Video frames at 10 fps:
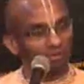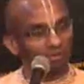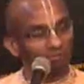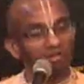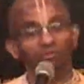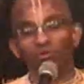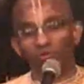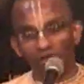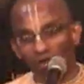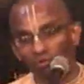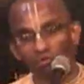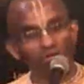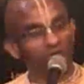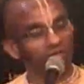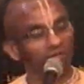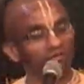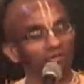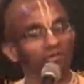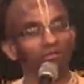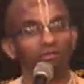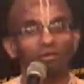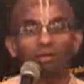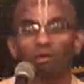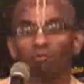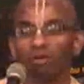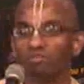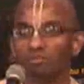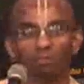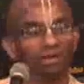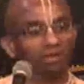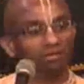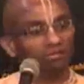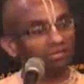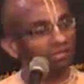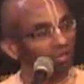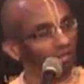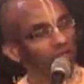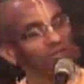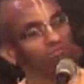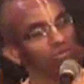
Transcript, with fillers: Bhaktivinoda Thakur says in one of his prayers that say, if we